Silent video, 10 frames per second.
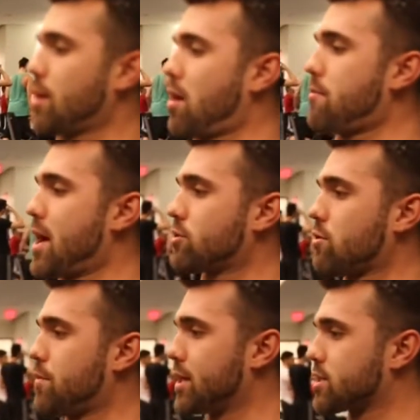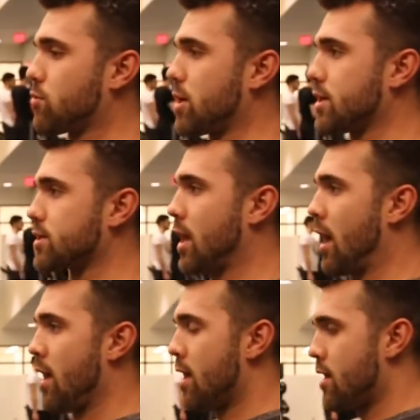I'm coming back to a big squeeze.
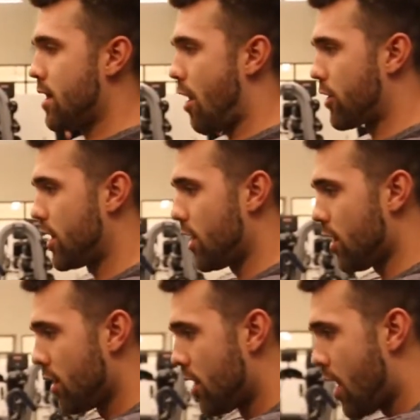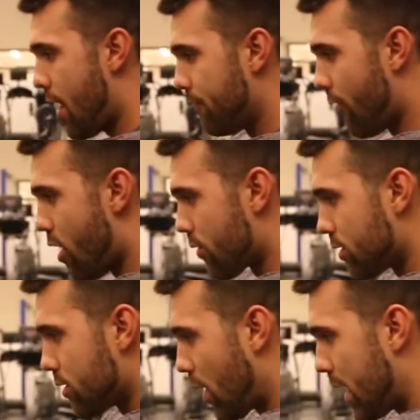Now here, I'm
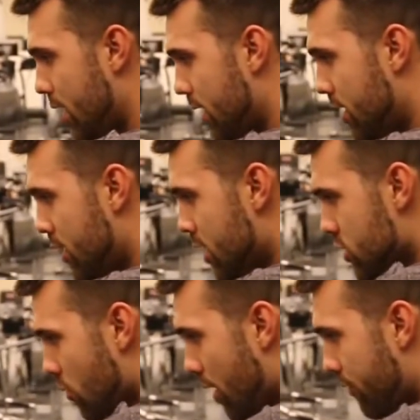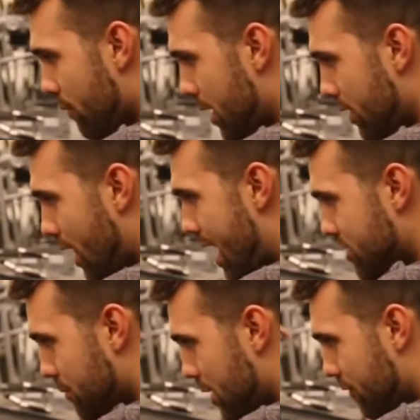following the weight to where I feel my
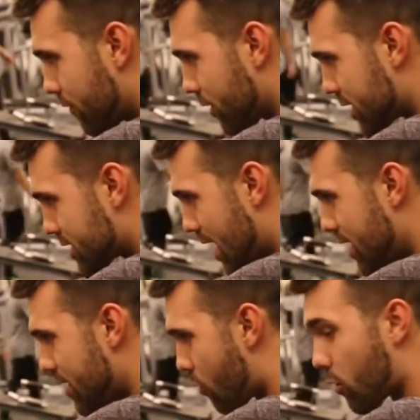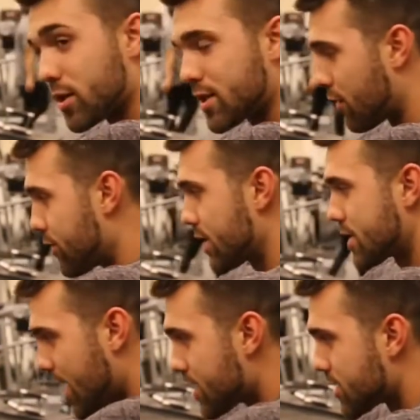lats are being fully extended, or until
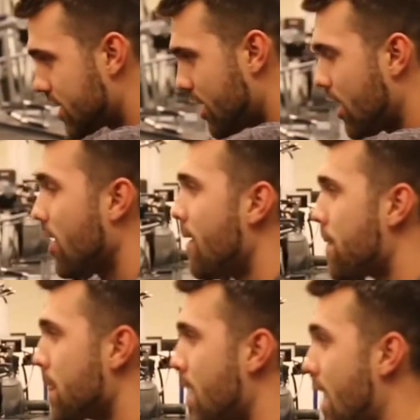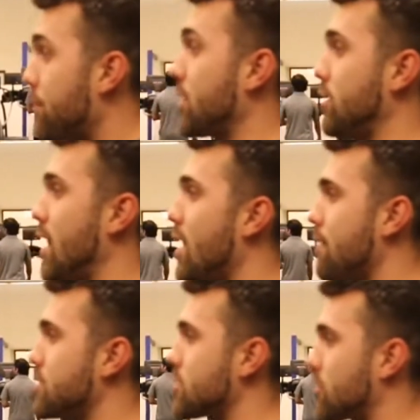this hits here, and yet
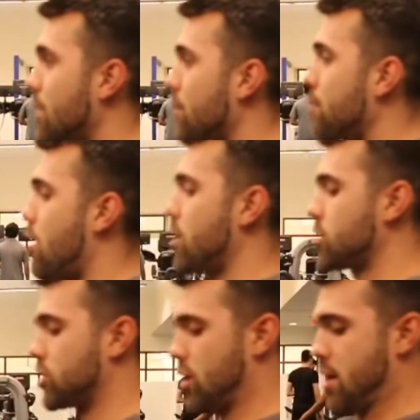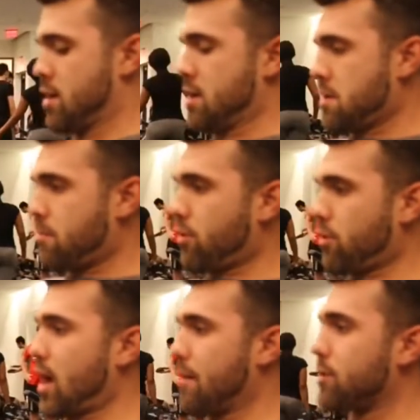I'm still keeping posture,
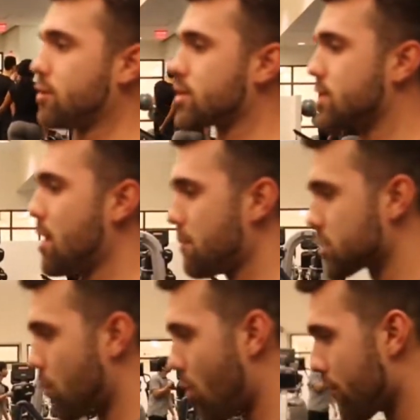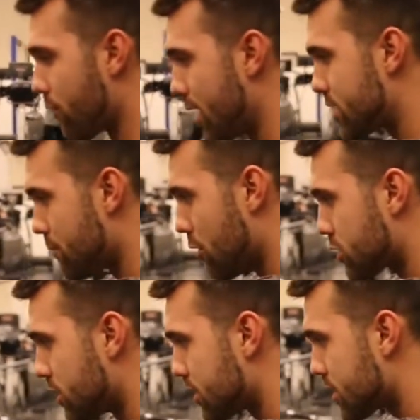pulling up. And you can see how much more of a range of
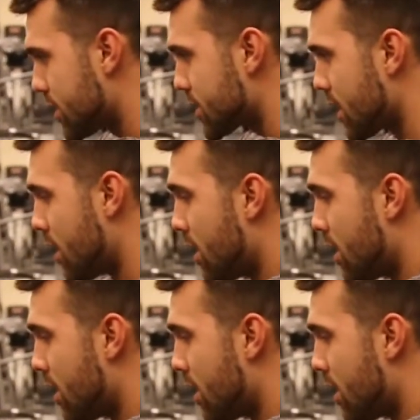motion this is.